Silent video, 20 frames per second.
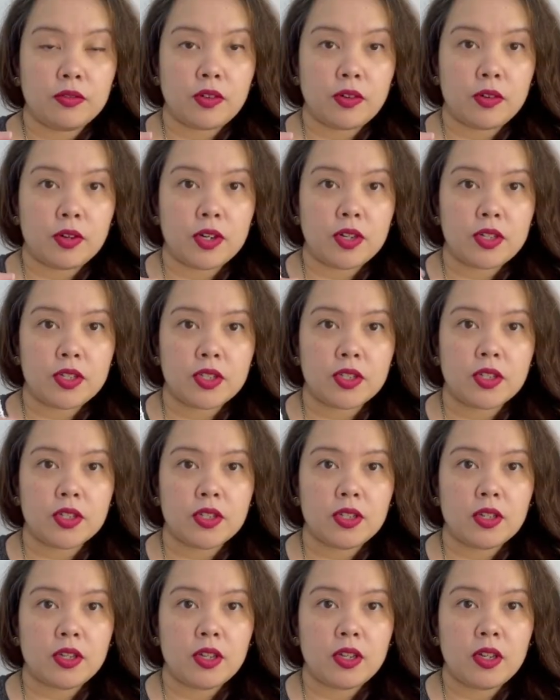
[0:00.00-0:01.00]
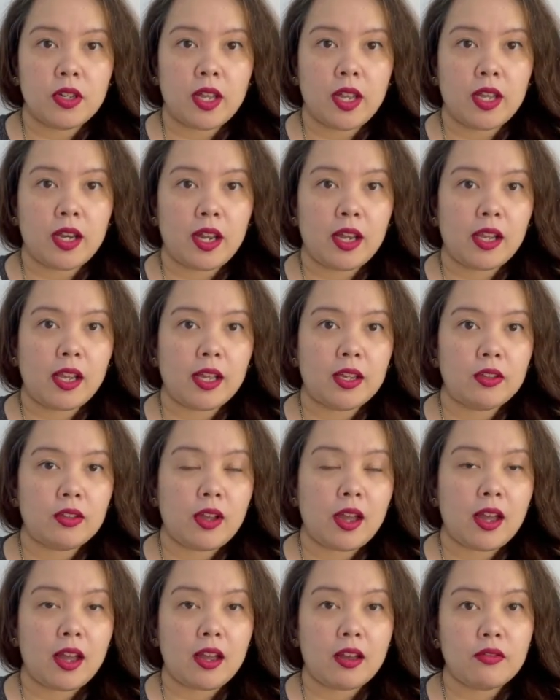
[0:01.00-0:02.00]
Course, and I like to
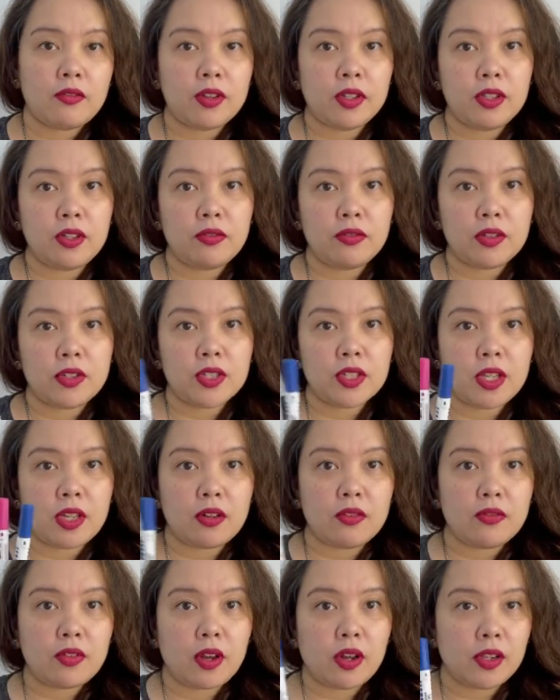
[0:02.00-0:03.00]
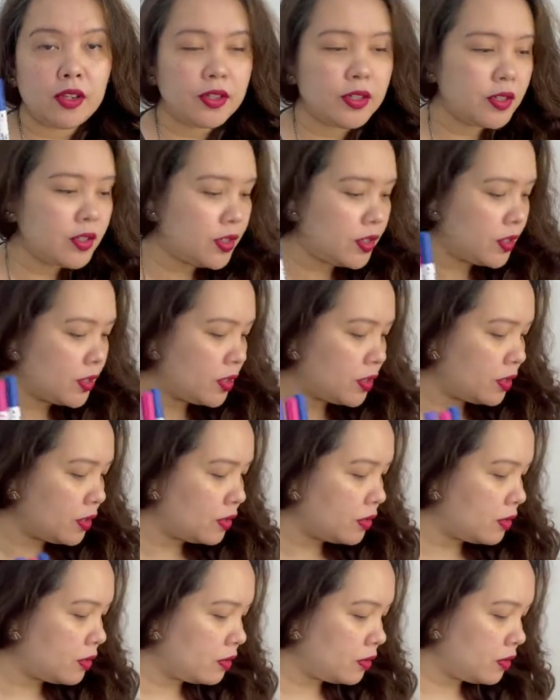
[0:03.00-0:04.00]
have a different set of colors,
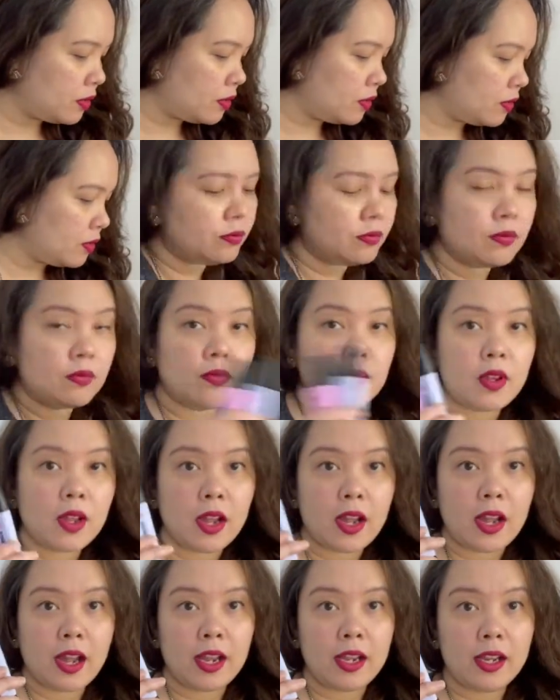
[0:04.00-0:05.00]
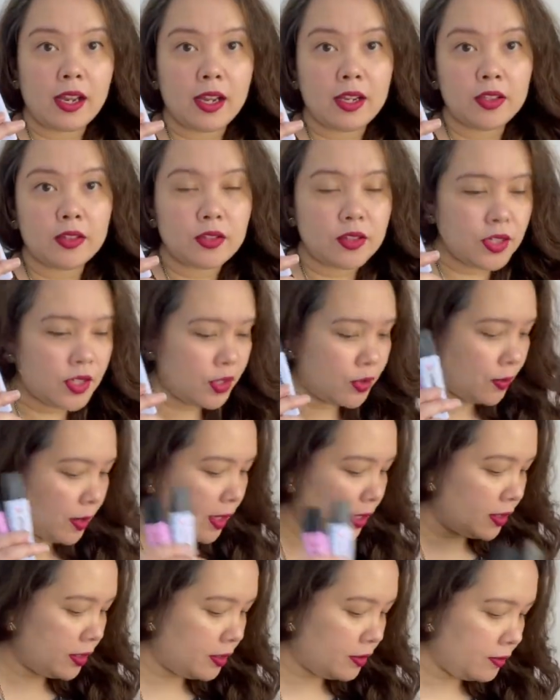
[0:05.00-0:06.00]
highlighters as
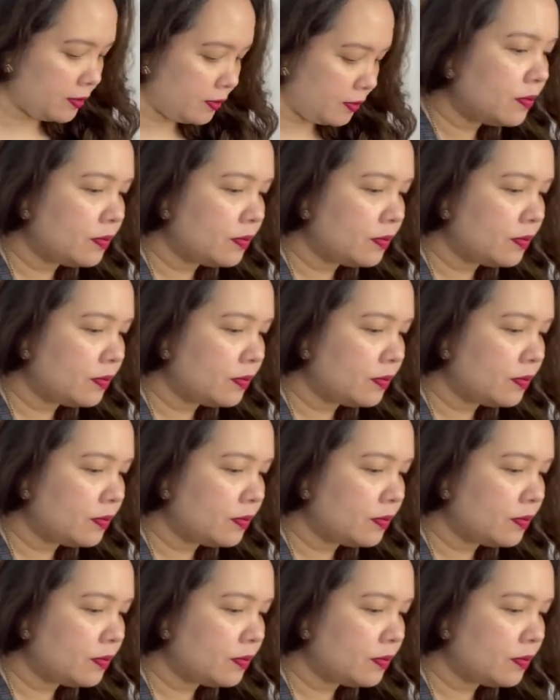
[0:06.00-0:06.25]
well,